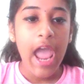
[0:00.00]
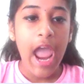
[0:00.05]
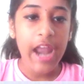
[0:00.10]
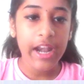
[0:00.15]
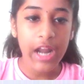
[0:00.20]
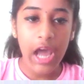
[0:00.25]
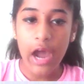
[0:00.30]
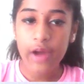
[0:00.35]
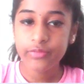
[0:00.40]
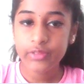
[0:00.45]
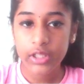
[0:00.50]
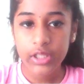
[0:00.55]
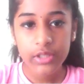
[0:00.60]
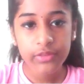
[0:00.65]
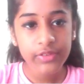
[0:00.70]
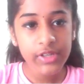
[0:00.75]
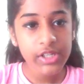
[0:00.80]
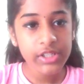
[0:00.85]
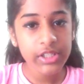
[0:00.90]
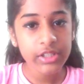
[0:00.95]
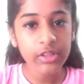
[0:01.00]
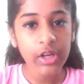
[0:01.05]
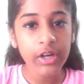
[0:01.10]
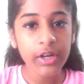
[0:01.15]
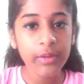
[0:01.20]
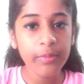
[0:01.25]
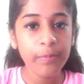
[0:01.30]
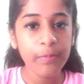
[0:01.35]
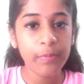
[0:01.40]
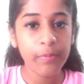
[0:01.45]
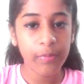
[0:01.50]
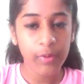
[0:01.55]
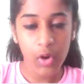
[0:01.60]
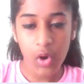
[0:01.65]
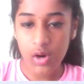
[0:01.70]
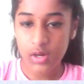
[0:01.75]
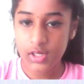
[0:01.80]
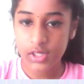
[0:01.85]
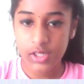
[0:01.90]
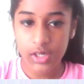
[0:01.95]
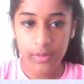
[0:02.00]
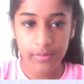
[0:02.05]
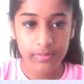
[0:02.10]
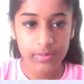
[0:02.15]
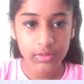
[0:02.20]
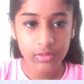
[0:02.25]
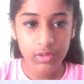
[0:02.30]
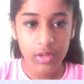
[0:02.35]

And after this, we are just going to plot it up.